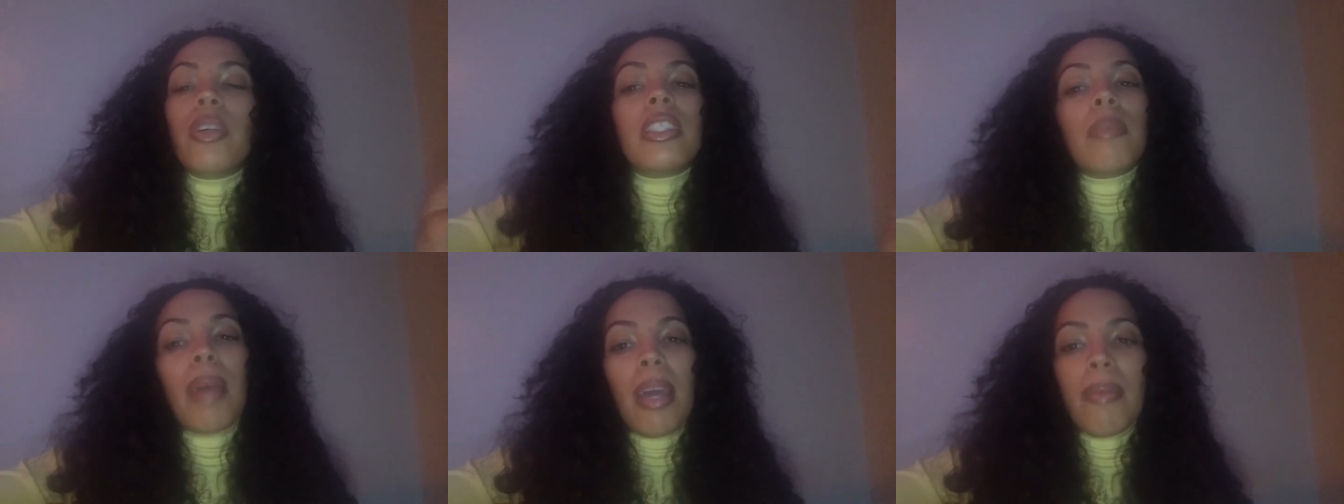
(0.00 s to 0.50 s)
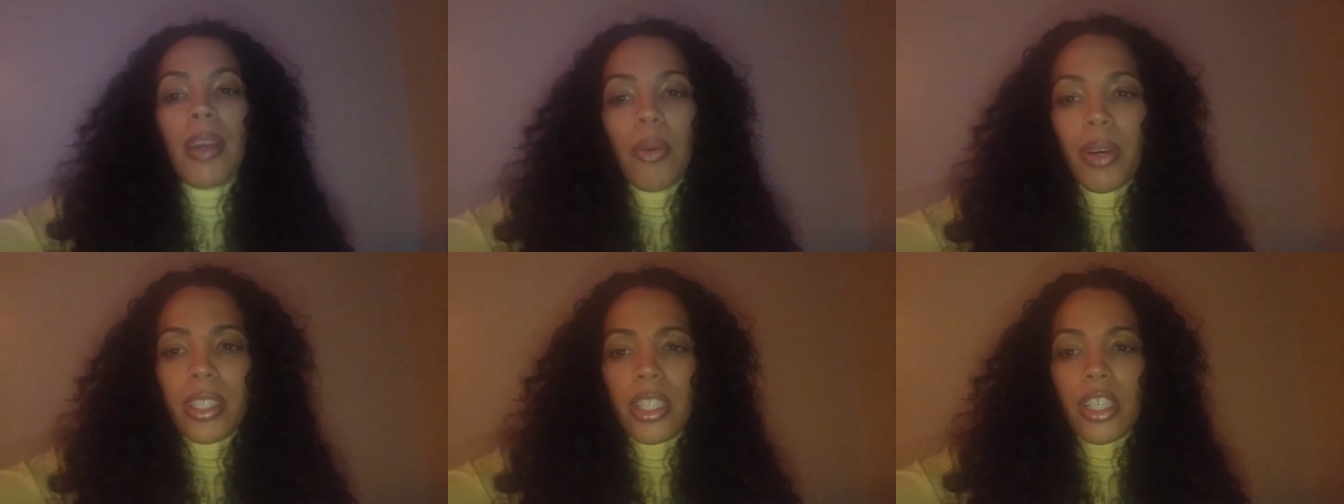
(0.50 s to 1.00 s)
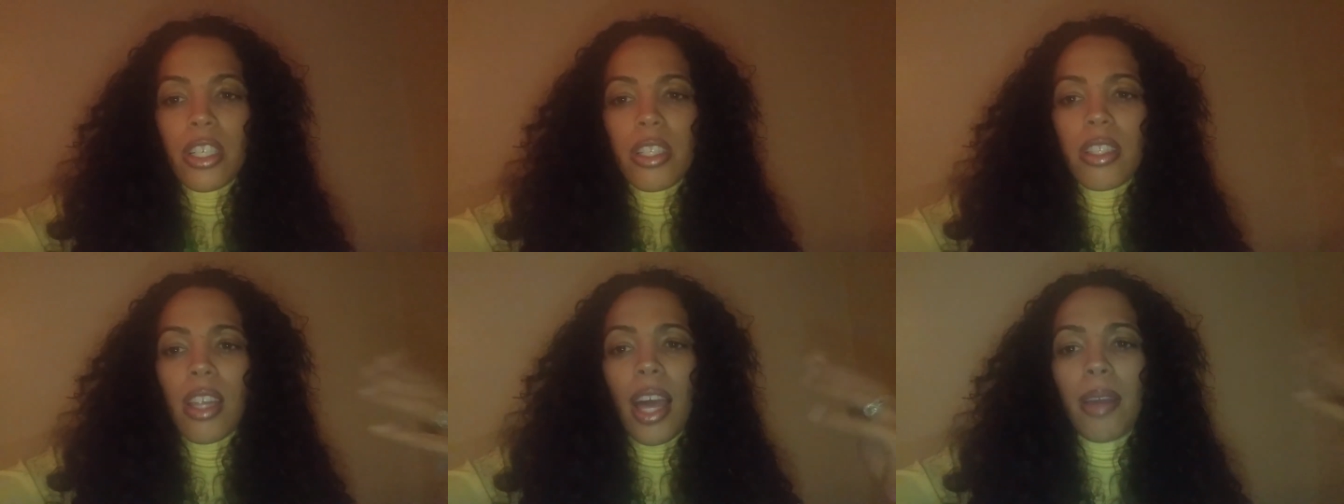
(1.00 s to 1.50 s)
the baby. It wasn't
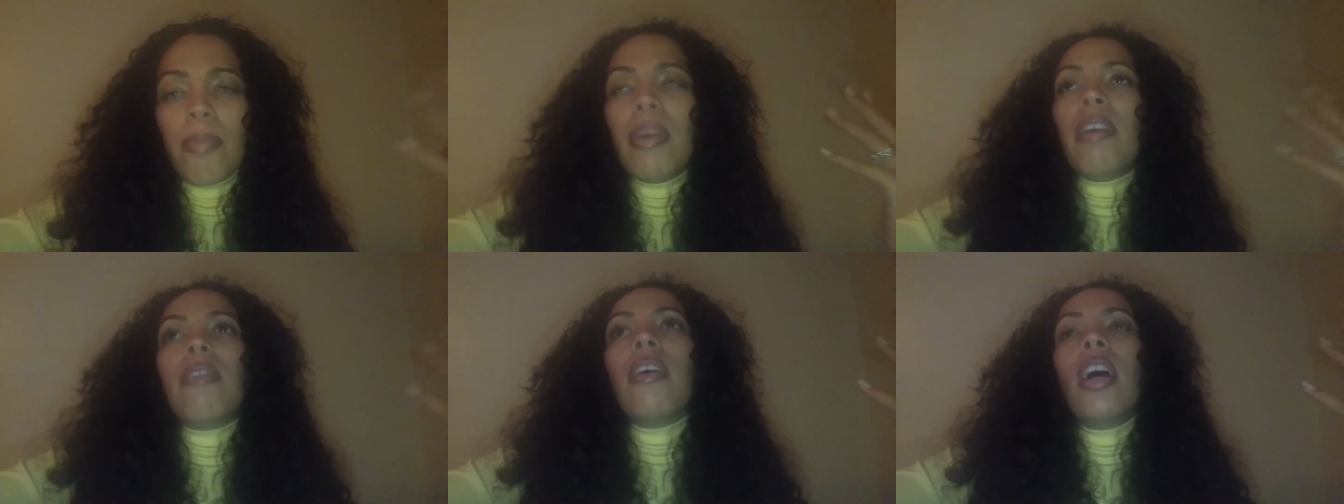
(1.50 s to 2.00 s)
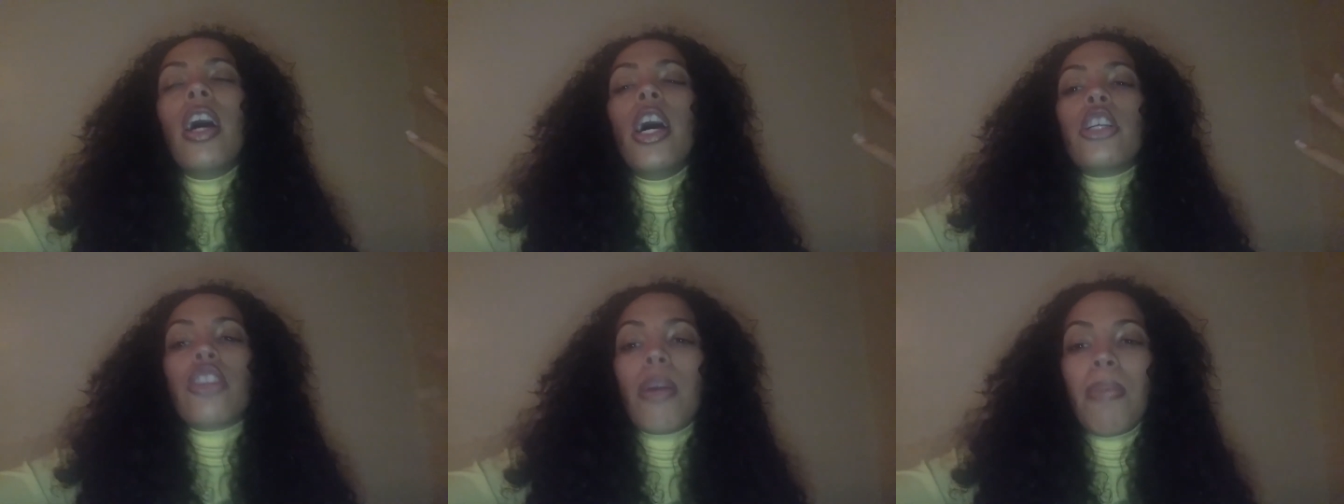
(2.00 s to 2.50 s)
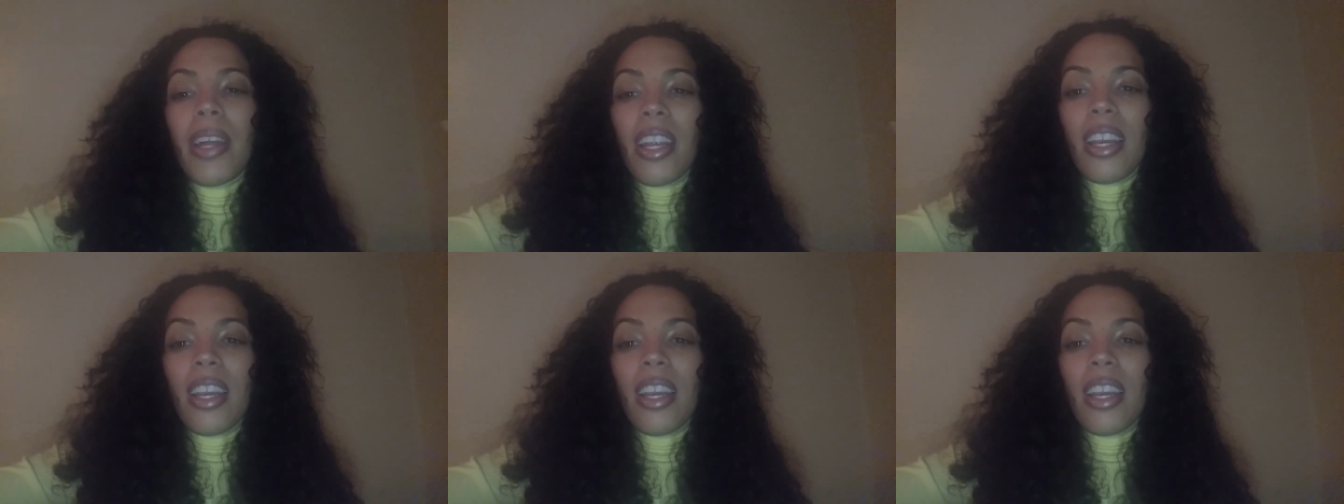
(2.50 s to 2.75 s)
just like me tripping.